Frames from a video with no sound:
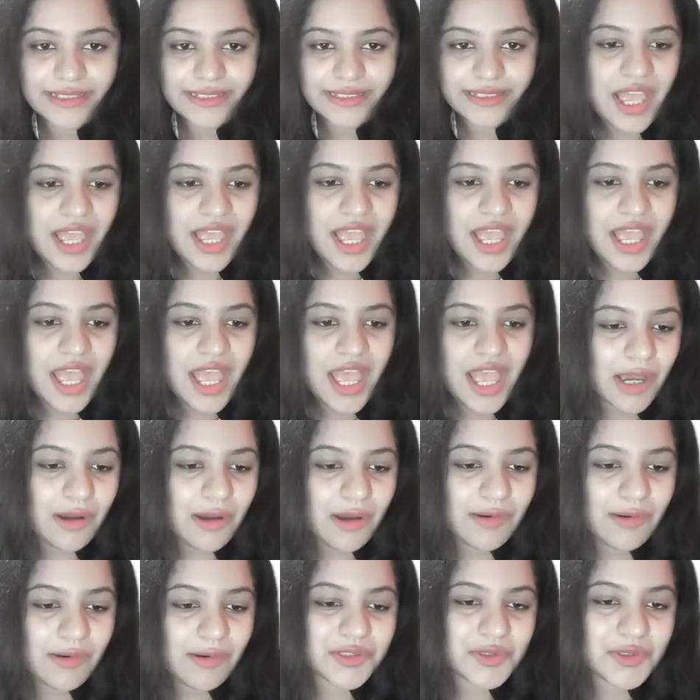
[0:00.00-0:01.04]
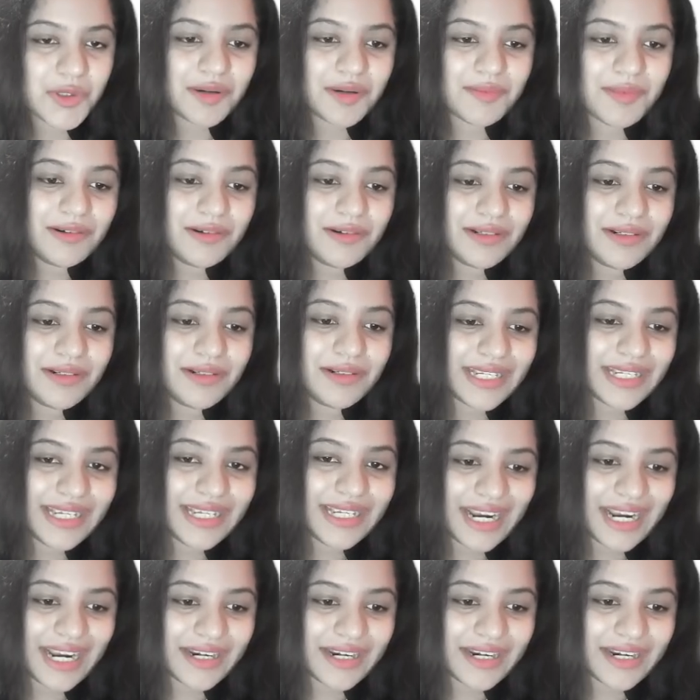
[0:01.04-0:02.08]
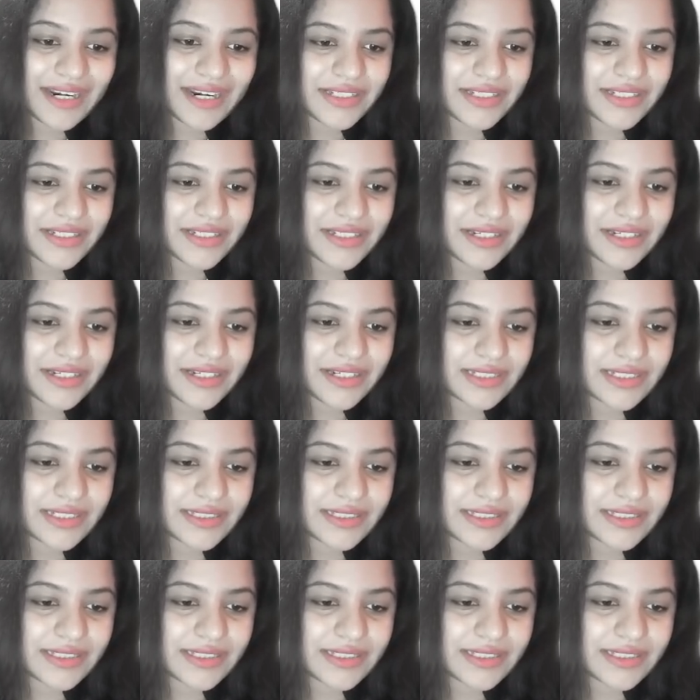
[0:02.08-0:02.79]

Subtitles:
Now let's talk about inactivated vaccine.